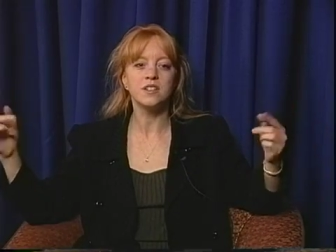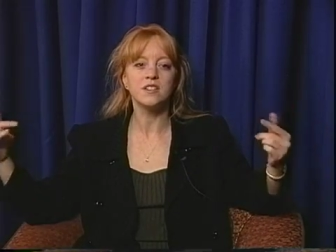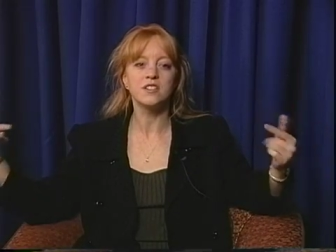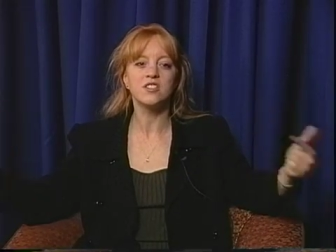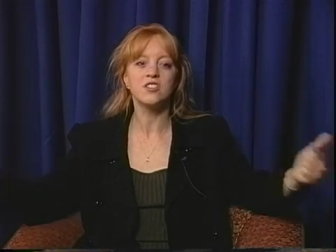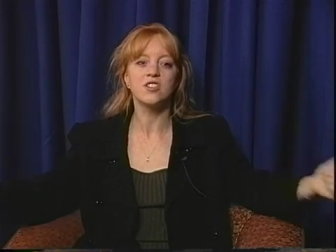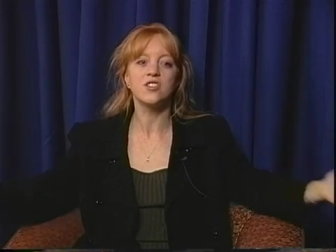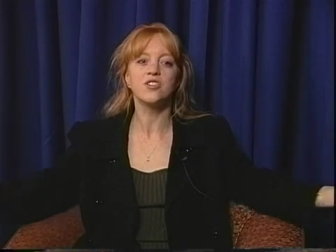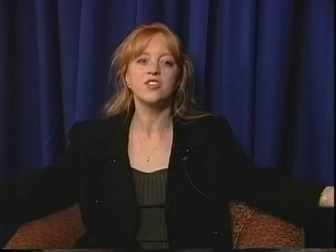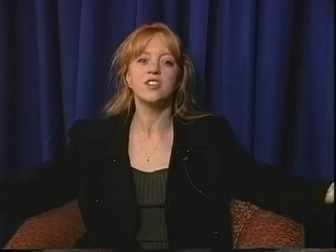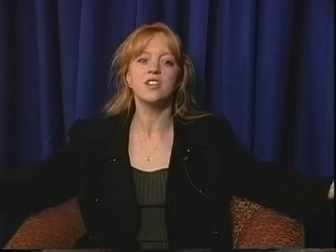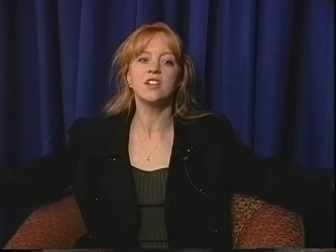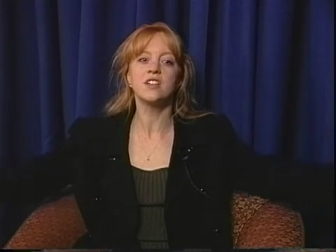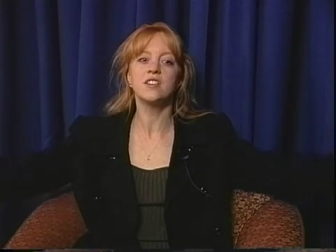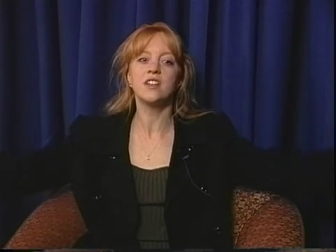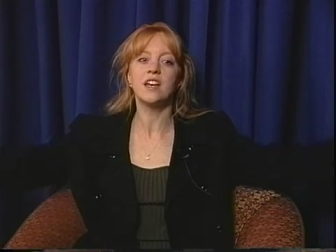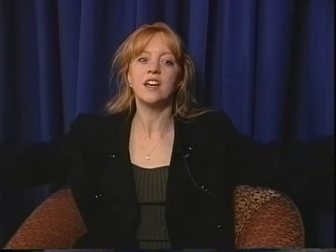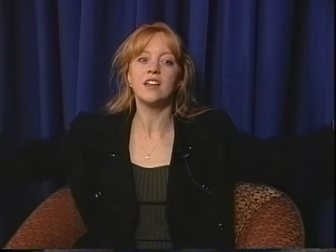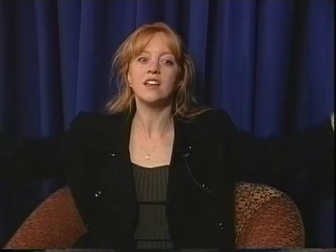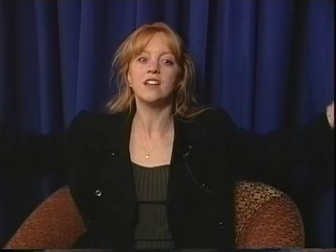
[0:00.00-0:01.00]
It's the thing
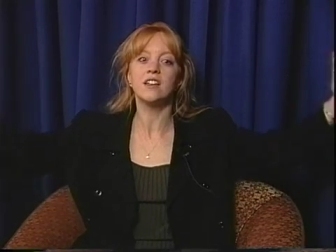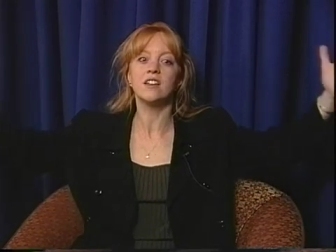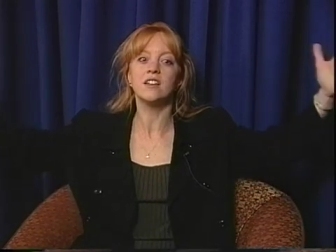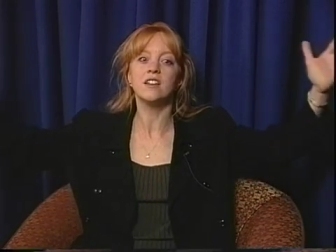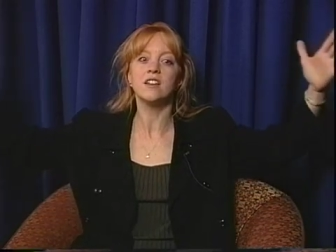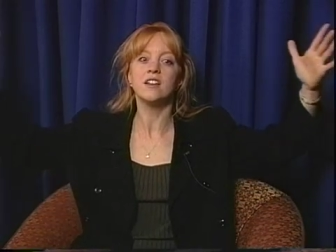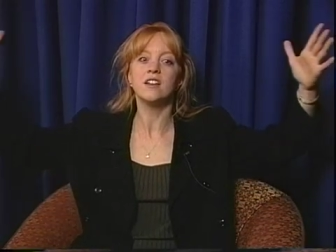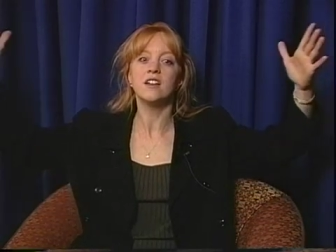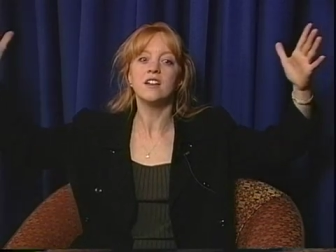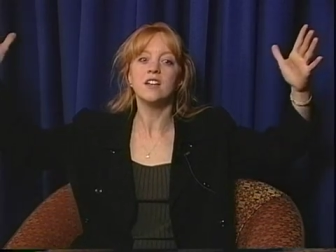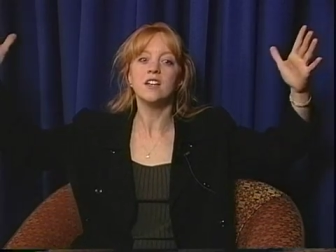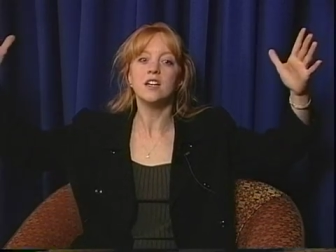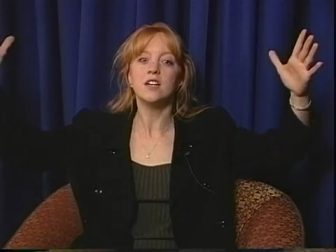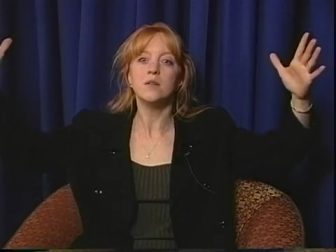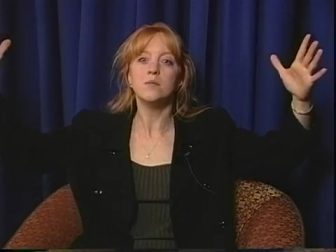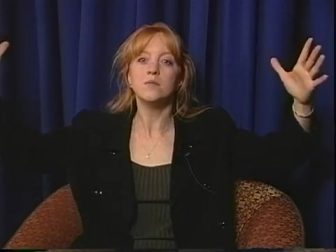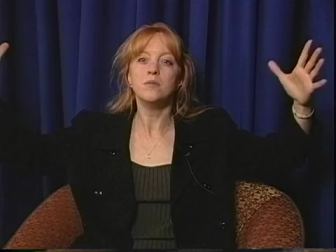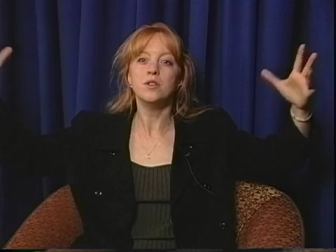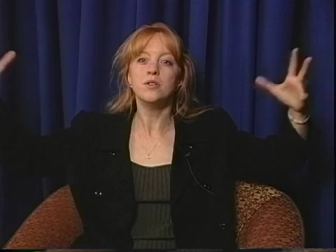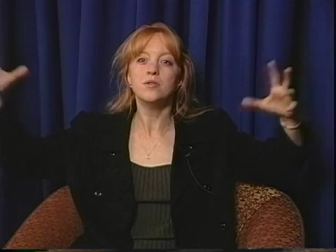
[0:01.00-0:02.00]
that
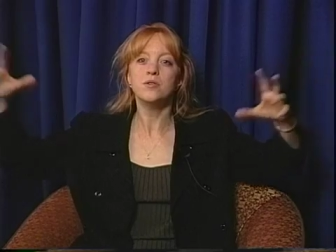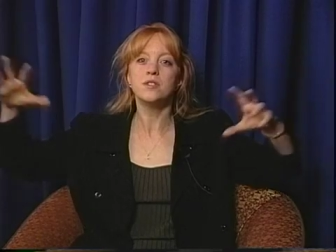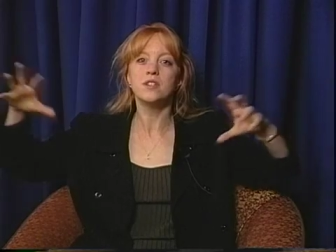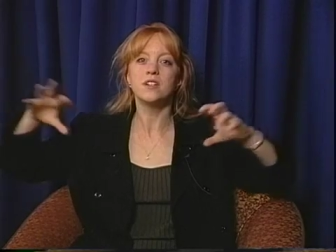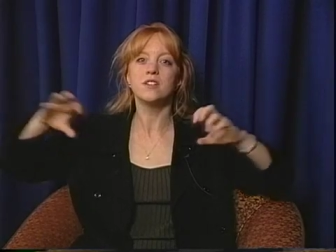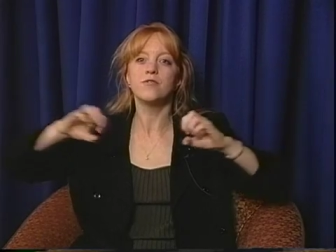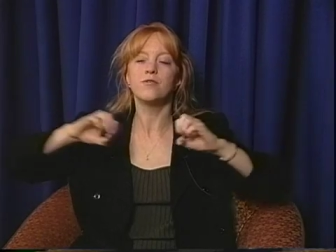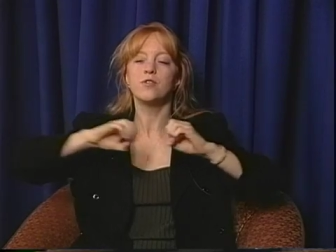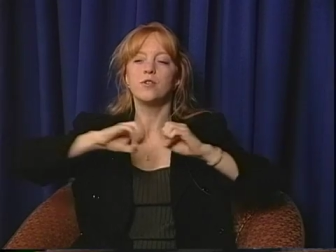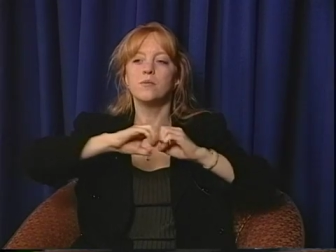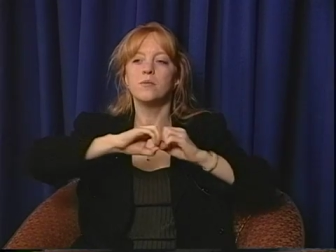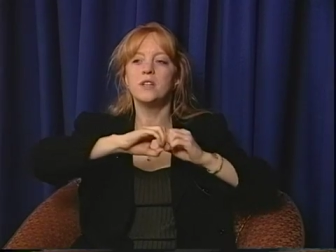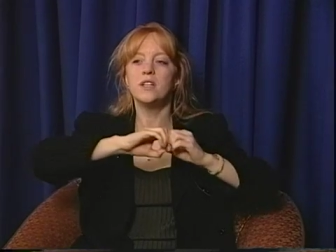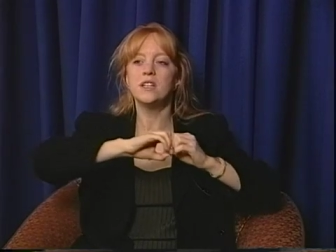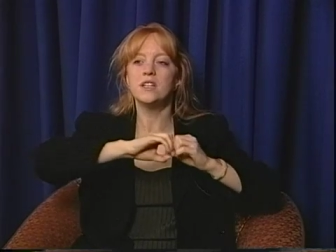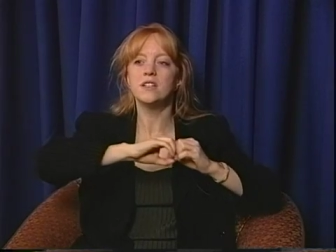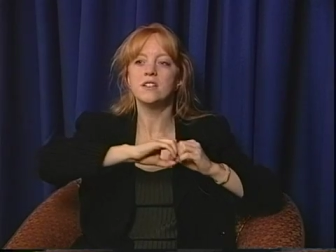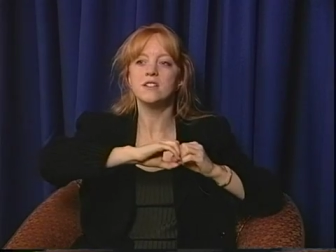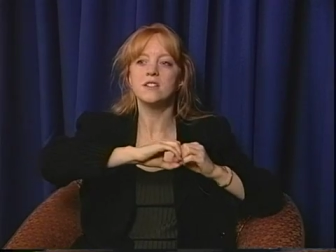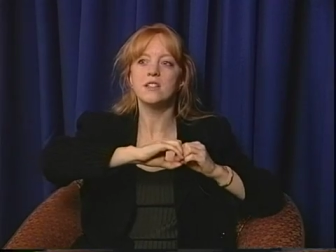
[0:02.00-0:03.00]
music for
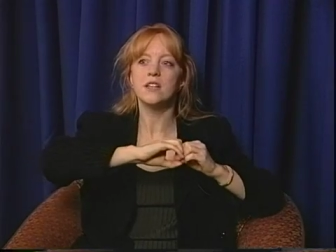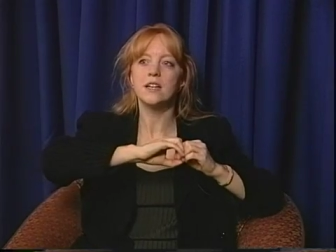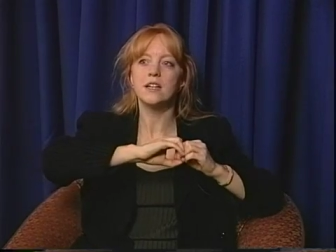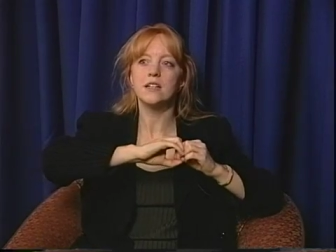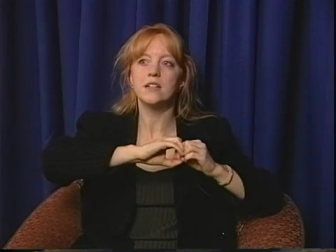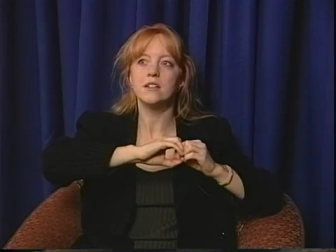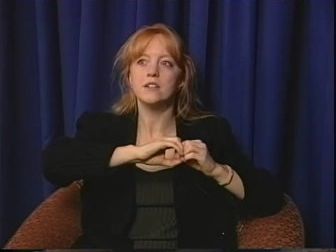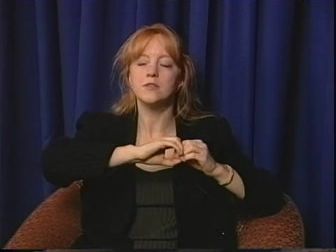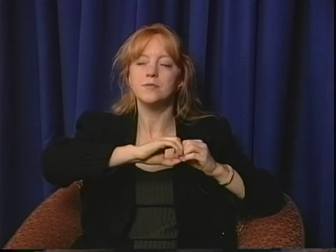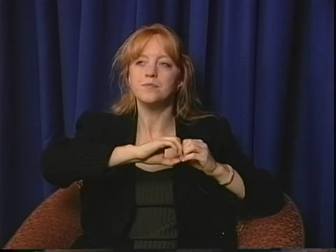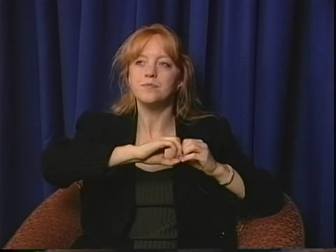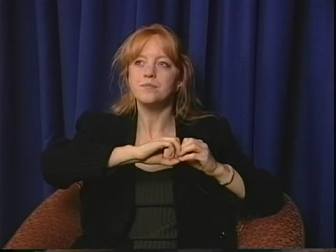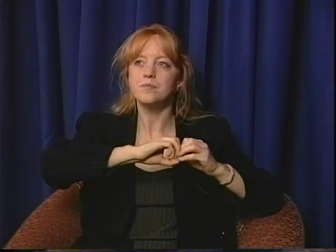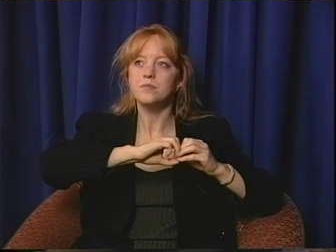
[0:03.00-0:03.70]
me is like a